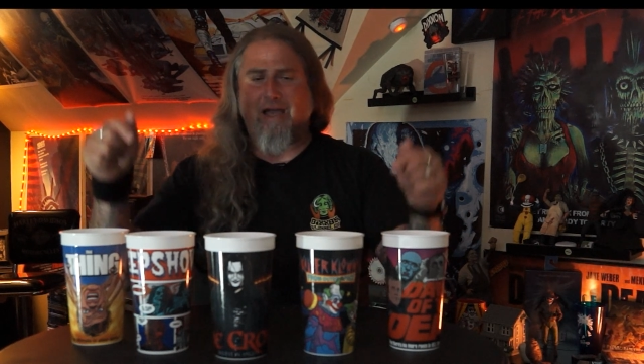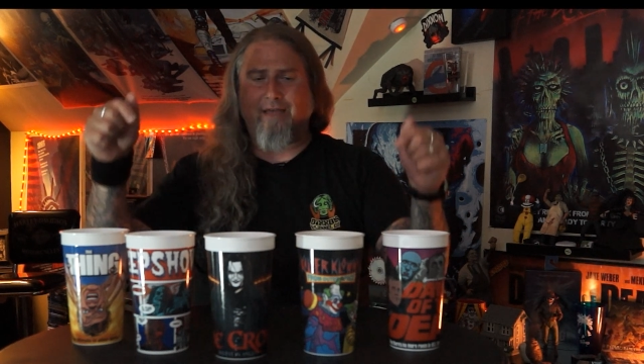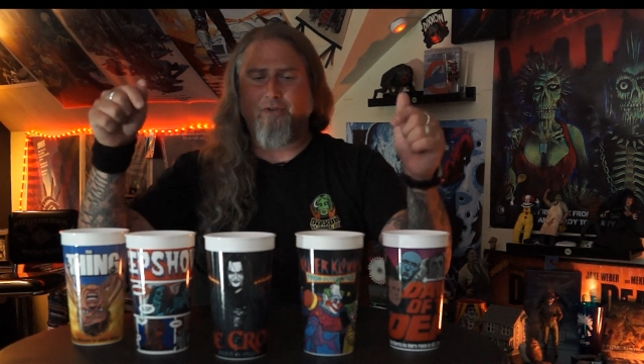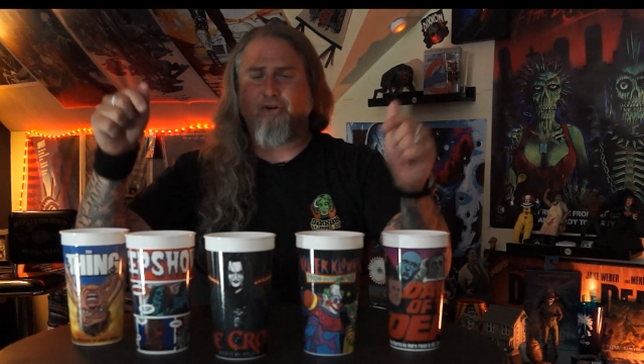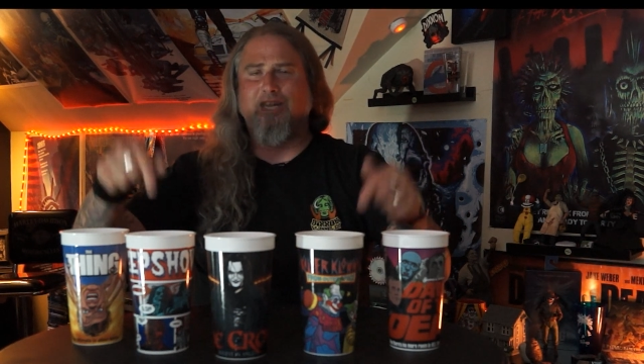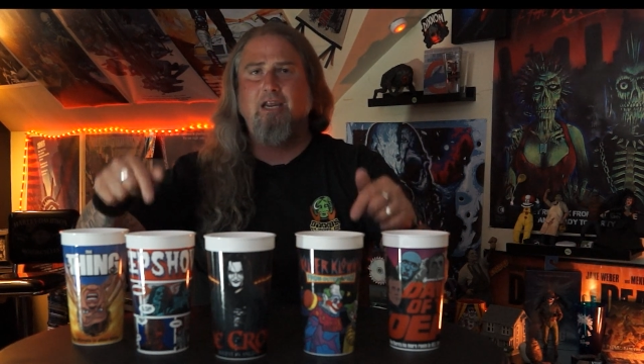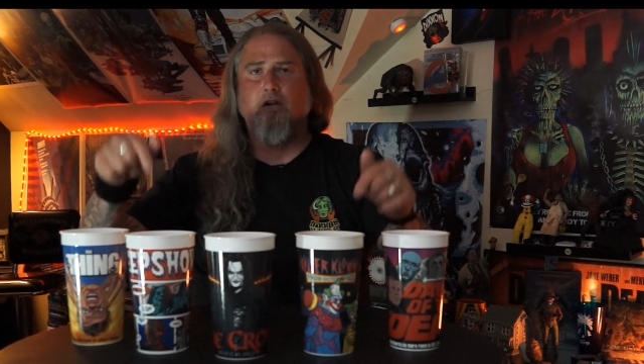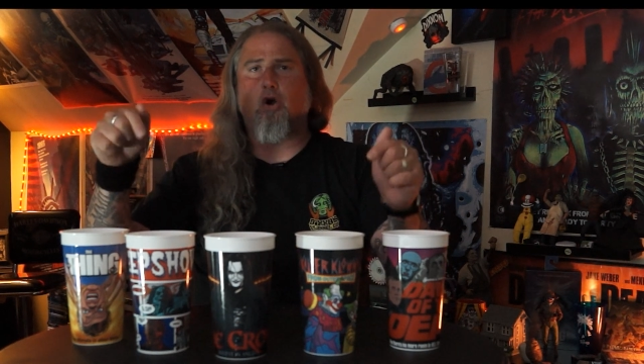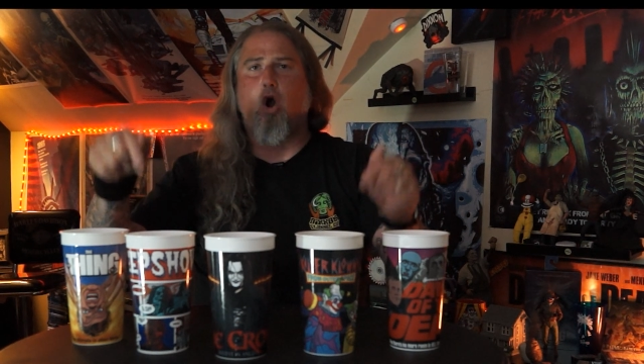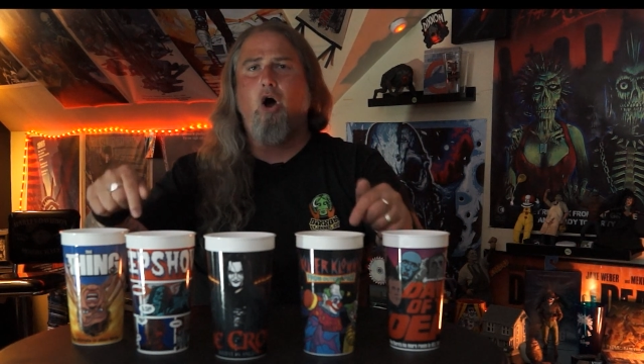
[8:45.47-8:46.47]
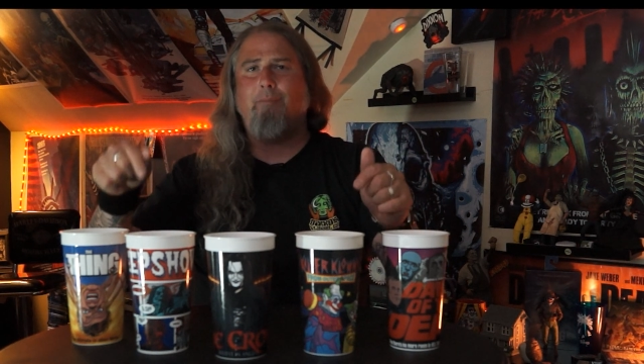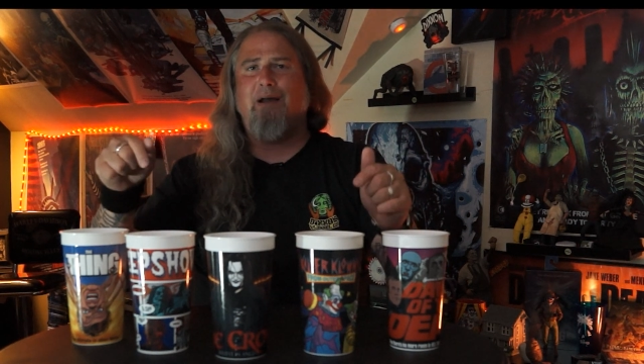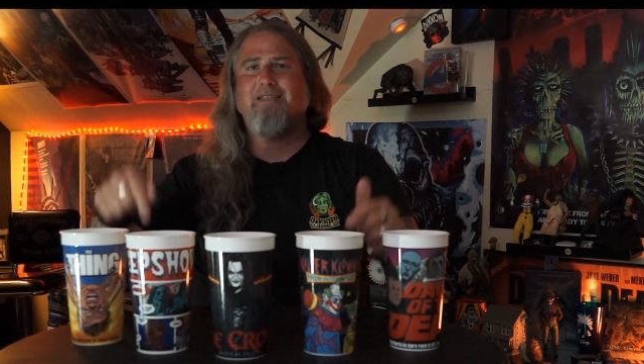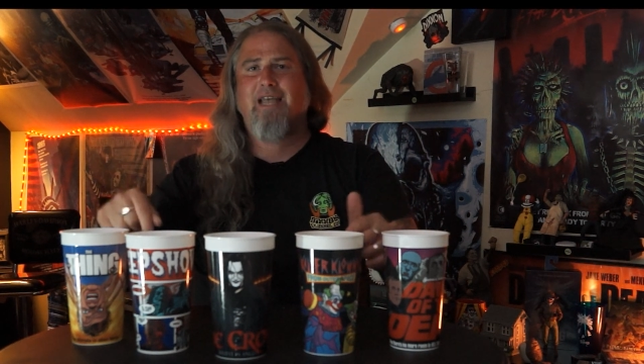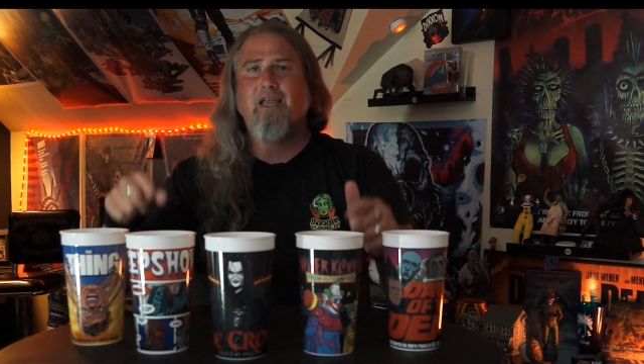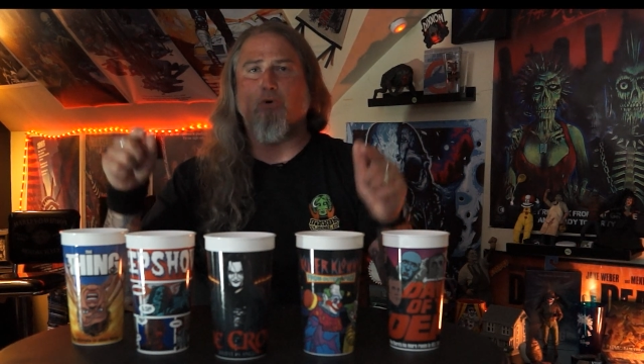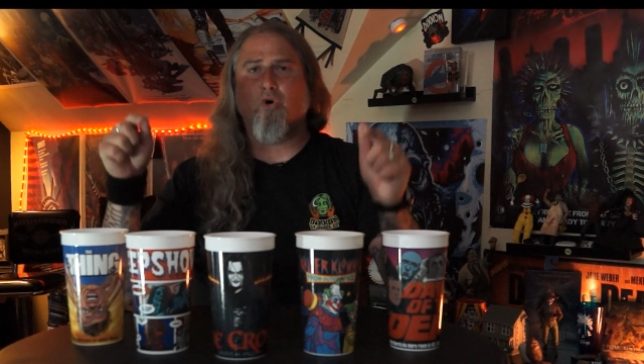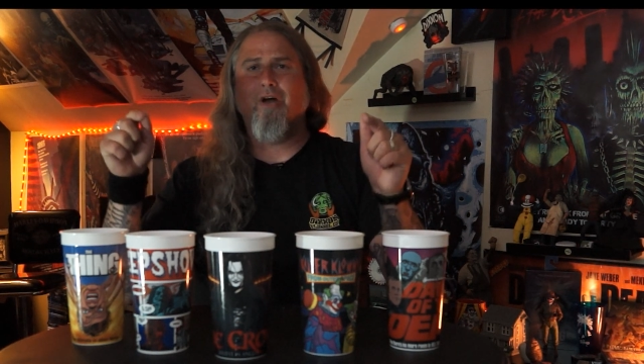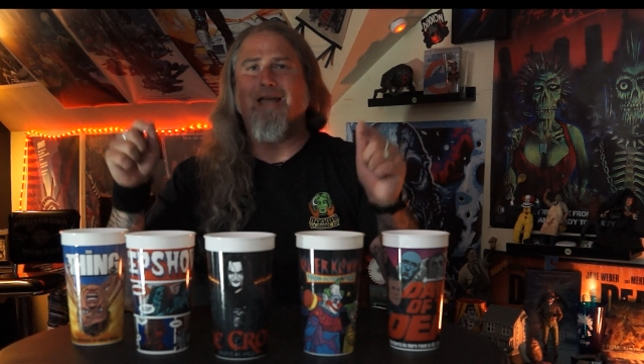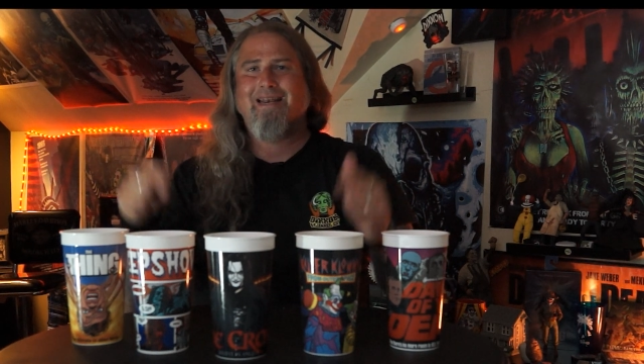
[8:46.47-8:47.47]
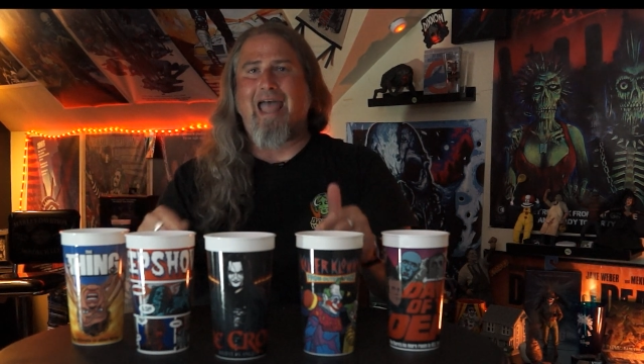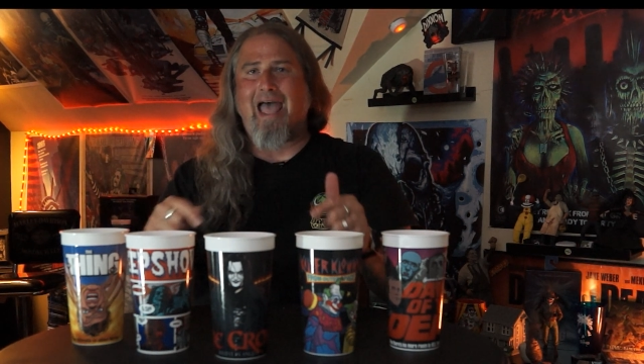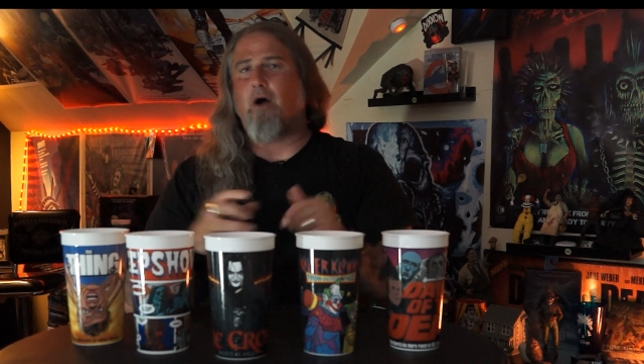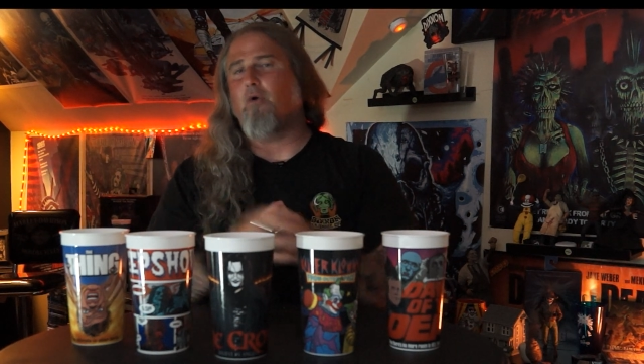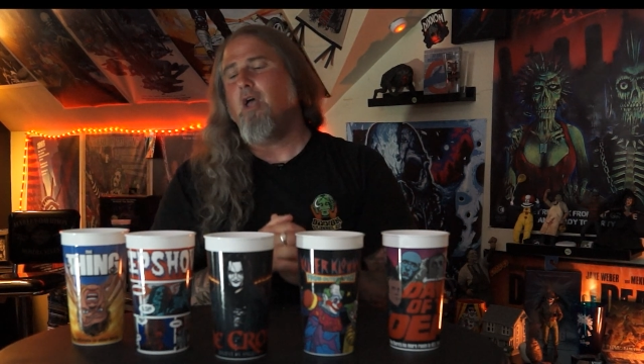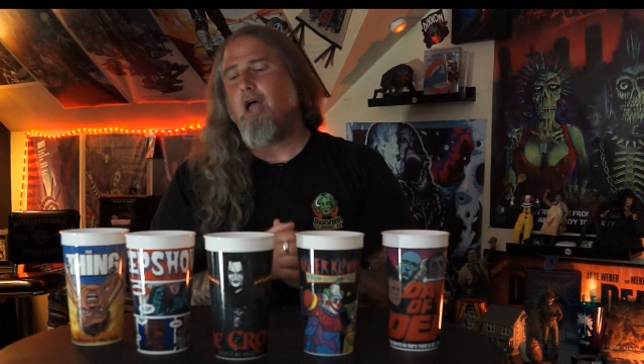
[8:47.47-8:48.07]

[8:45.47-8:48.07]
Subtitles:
and they're here on my table now.